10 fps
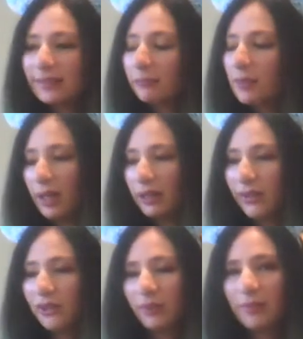some knowledge
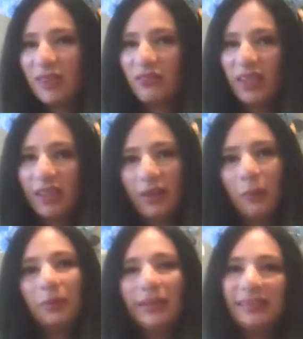from this video,
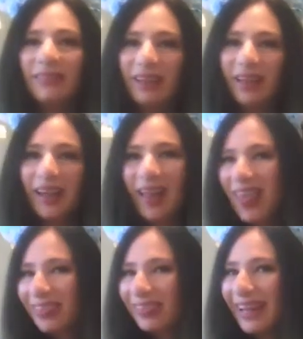please give it a
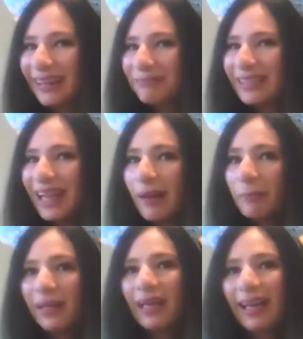thumbs
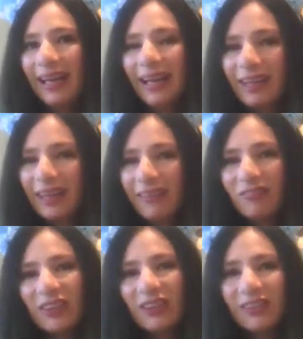up. If
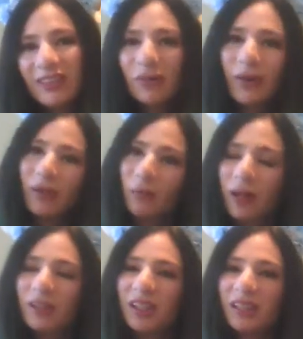you enjoyed
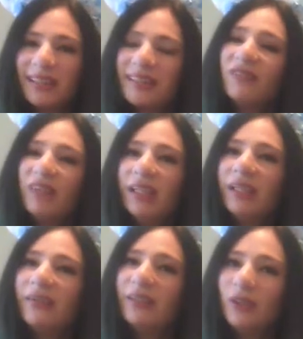watching this video
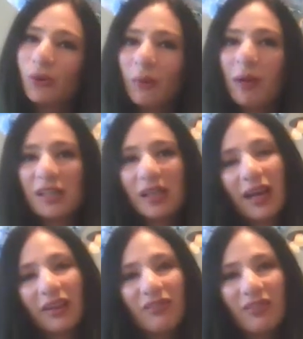and enjoy watching
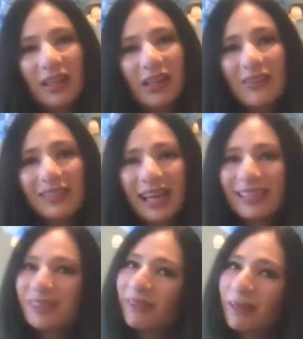other videos, I
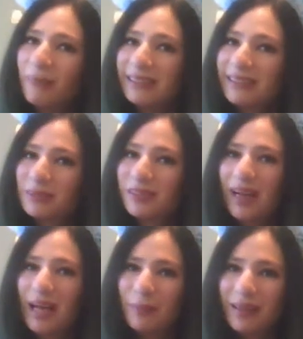just recommend
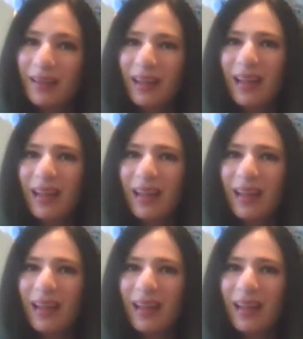subscribing.